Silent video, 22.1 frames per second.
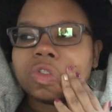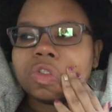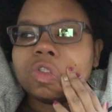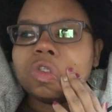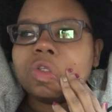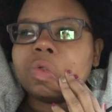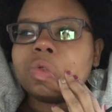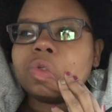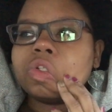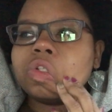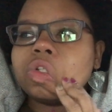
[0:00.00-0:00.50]

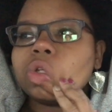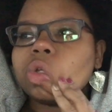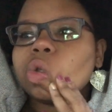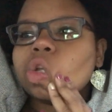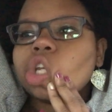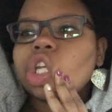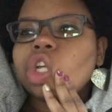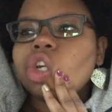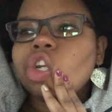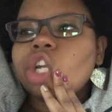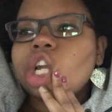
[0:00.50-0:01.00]
to a
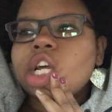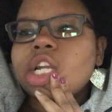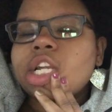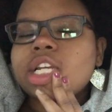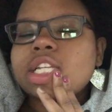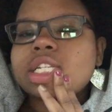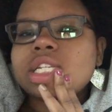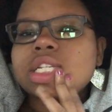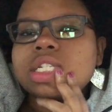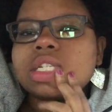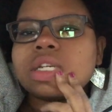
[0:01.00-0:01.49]
degree you're not
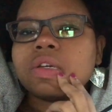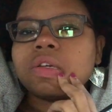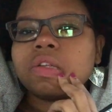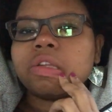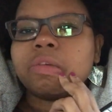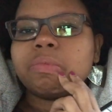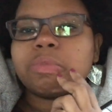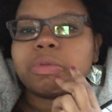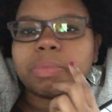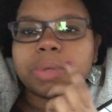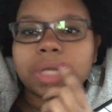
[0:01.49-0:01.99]

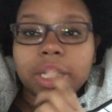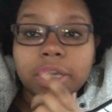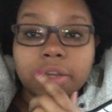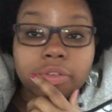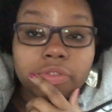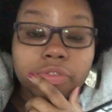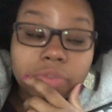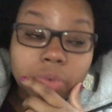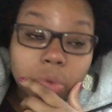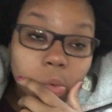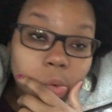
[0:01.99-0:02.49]
necessarily prepared
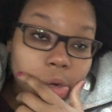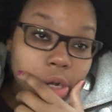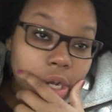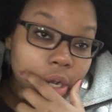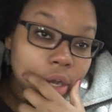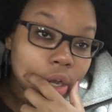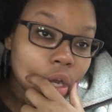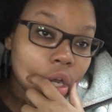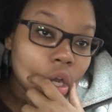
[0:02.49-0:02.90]
for.